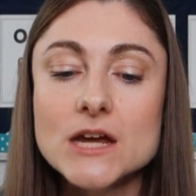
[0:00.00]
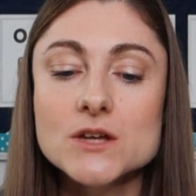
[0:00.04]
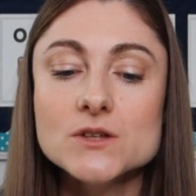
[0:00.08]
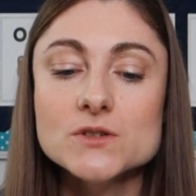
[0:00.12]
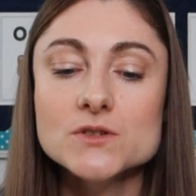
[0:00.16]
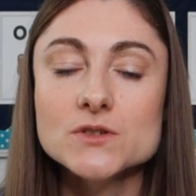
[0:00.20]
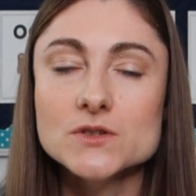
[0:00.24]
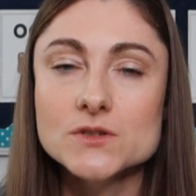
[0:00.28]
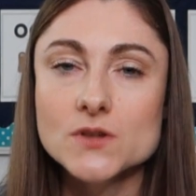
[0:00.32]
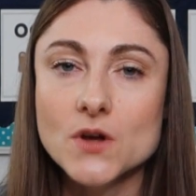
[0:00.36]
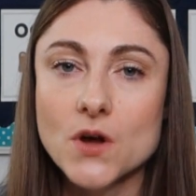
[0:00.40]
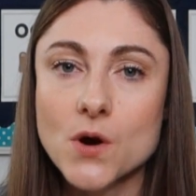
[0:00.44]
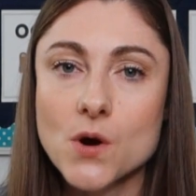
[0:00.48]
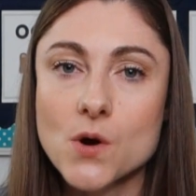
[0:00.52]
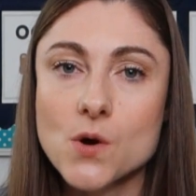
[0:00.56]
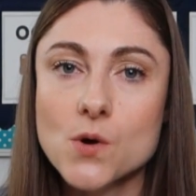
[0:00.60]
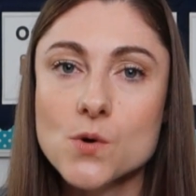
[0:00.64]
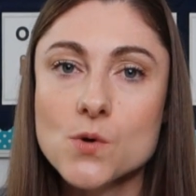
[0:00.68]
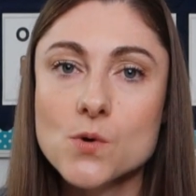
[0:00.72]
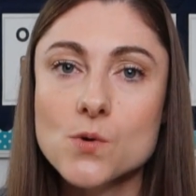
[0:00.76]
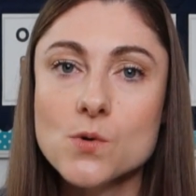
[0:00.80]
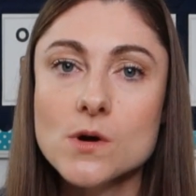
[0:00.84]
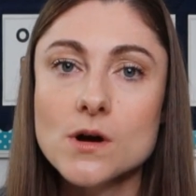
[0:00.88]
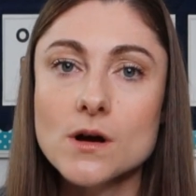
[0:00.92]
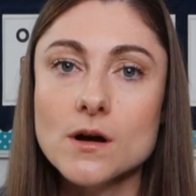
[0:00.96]

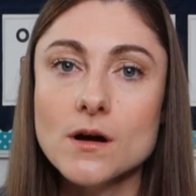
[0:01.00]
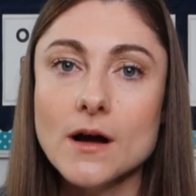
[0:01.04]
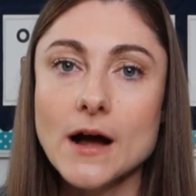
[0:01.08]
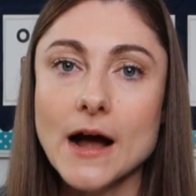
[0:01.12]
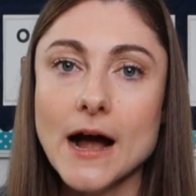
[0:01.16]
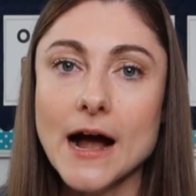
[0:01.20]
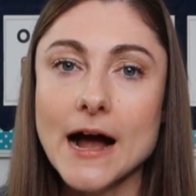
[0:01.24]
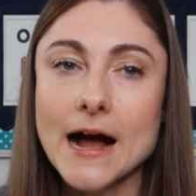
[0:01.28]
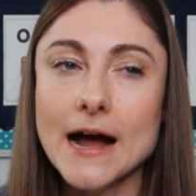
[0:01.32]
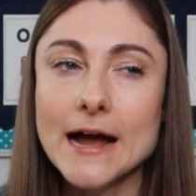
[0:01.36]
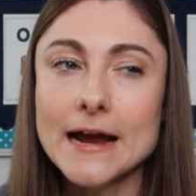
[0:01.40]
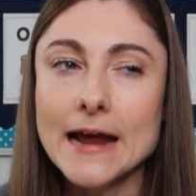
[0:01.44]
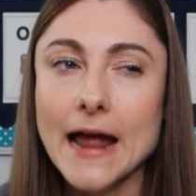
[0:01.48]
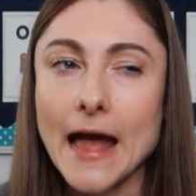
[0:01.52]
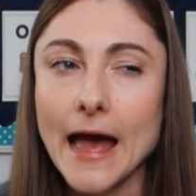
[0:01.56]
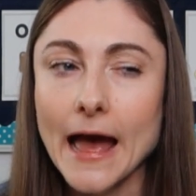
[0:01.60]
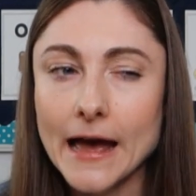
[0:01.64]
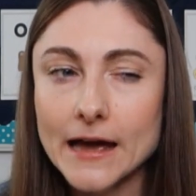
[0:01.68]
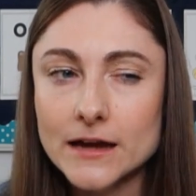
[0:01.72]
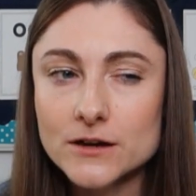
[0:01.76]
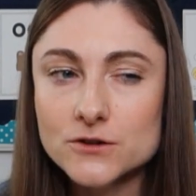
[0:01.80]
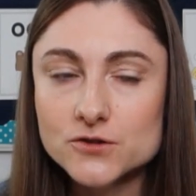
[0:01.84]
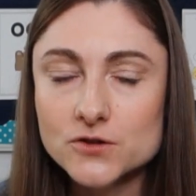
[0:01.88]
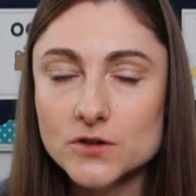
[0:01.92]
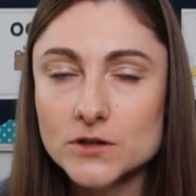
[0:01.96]
So I
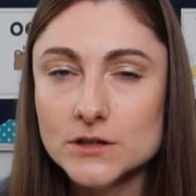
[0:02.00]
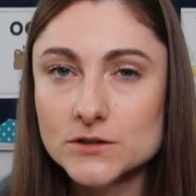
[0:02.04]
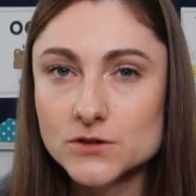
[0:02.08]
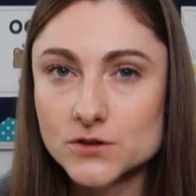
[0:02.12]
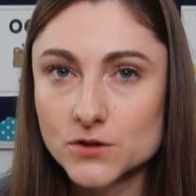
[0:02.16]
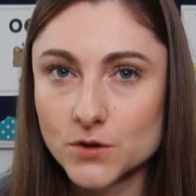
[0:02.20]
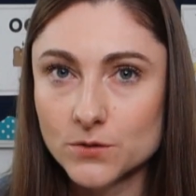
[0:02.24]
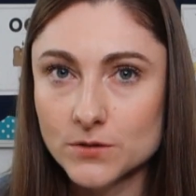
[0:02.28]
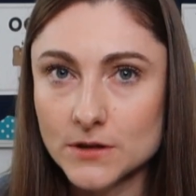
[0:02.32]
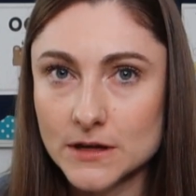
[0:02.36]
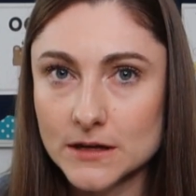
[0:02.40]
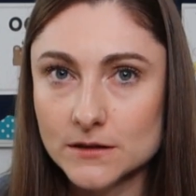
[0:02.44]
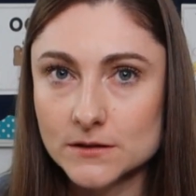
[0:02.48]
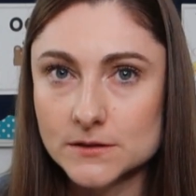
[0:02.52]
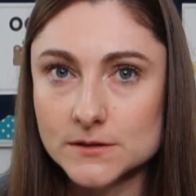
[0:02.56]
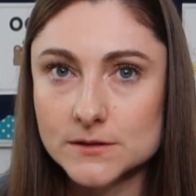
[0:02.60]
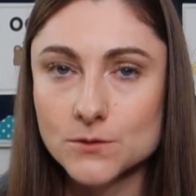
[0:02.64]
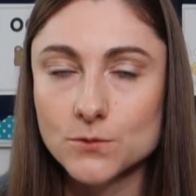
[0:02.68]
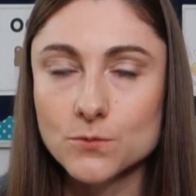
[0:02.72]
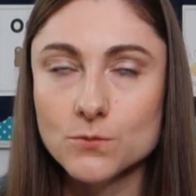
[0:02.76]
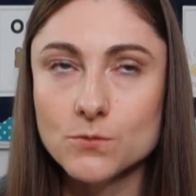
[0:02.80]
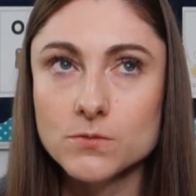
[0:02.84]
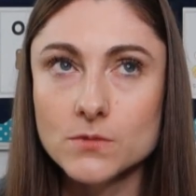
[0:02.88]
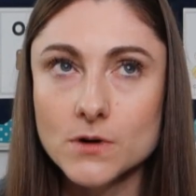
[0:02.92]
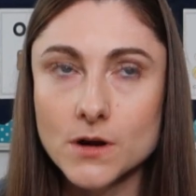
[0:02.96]
actually, two
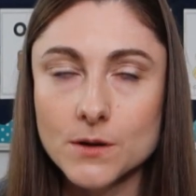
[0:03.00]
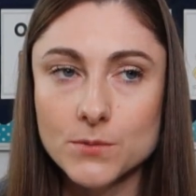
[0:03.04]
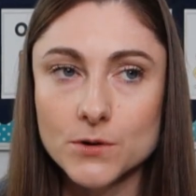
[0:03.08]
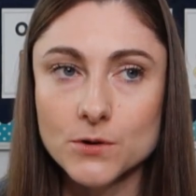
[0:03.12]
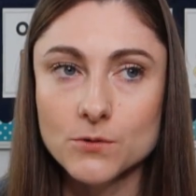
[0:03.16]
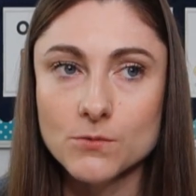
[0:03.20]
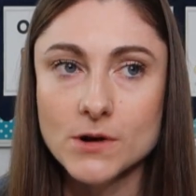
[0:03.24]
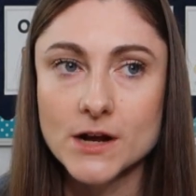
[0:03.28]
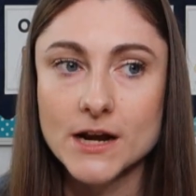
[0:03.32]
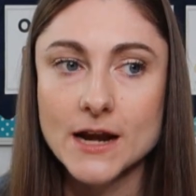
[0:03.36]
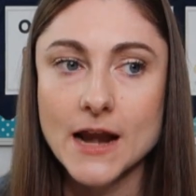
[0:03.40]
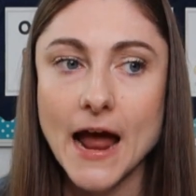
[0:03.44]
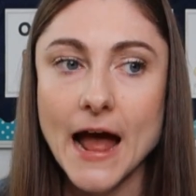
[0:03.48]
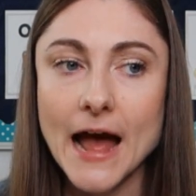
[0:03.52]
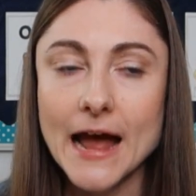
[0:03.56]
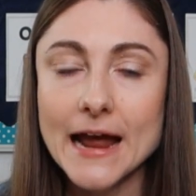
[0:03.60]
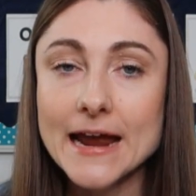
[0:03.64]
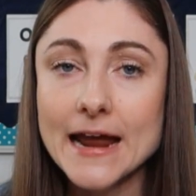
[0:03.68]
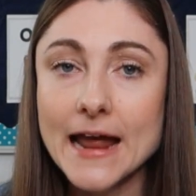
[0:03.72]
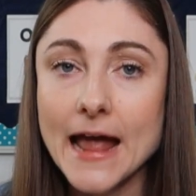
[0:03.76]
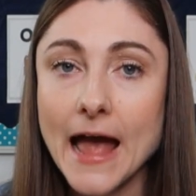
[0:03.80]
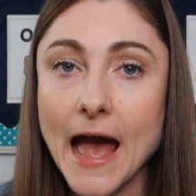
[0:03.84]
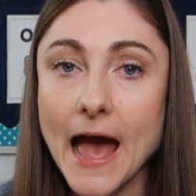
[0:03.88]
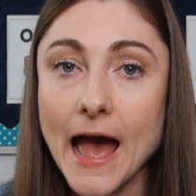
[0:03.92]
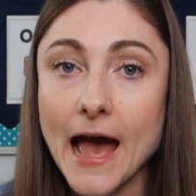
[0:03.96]
things. Number one,
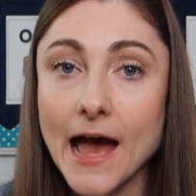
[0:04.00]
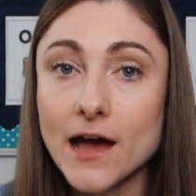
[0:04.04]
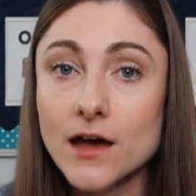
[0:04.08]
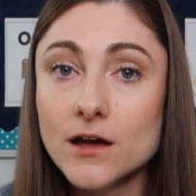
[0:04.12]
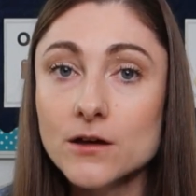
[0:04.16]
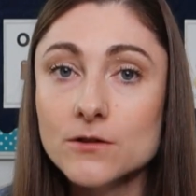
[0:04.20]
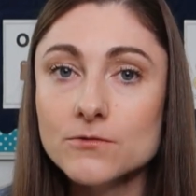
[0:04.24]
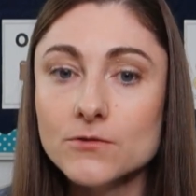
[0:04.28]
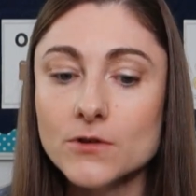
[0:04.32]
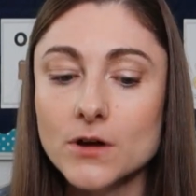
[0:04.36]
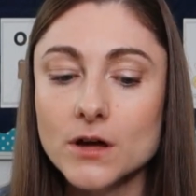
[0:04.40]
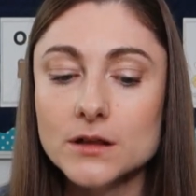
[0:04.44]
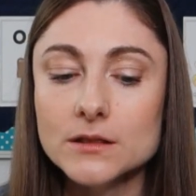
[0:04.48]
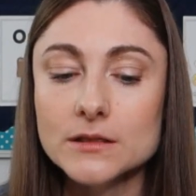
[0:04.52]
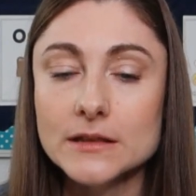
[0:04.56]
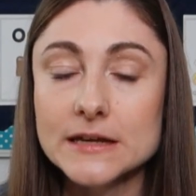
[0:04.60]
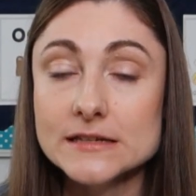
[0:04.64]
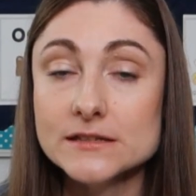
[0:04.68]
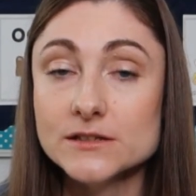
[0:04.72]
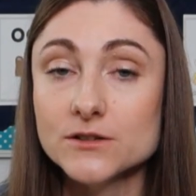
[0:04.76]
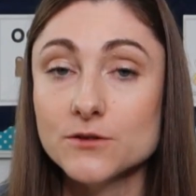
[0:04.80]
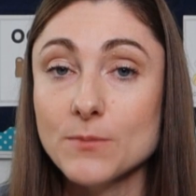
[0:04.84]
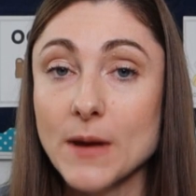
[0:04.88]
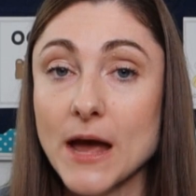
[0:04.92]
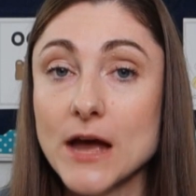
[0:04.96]
I have a
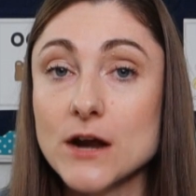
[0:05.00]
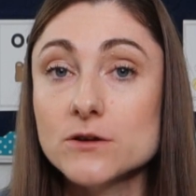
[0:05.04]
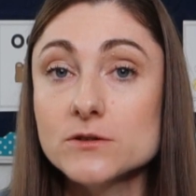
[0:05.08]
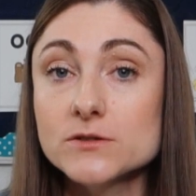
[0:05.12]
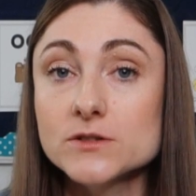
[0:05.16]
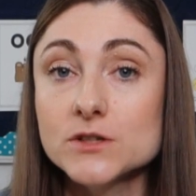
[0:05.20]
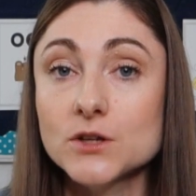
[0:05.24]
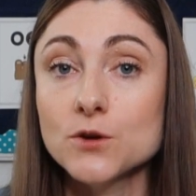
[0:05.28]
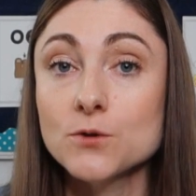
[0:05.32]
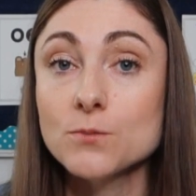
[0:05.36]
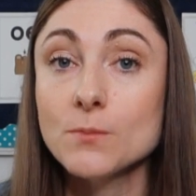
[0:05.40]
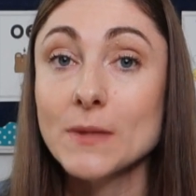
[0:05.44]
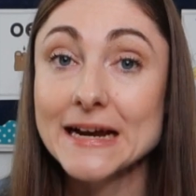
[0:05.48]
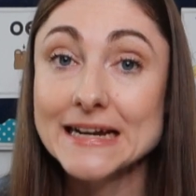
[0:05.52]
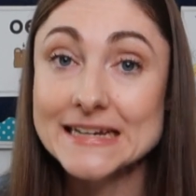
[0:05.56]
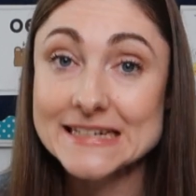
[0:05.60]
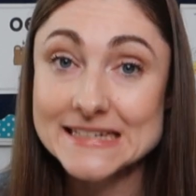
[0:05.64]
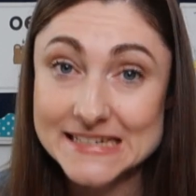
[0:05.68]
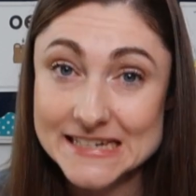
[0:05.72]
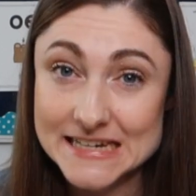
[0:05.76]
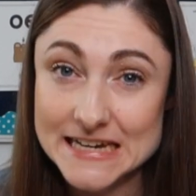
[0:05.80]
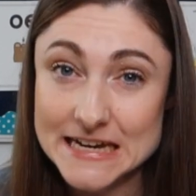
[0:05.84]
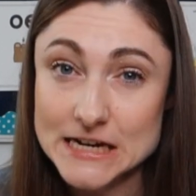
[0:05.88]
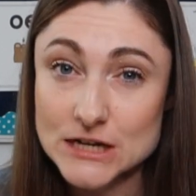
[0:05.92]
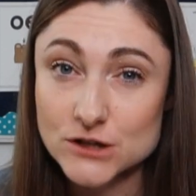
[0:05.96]
list of patterns that you might
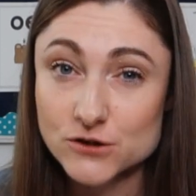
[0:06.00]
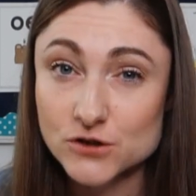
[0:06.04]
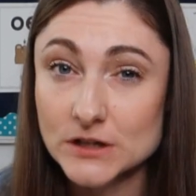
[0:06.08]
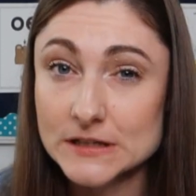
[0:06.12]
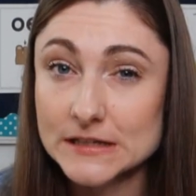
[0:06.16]
teach.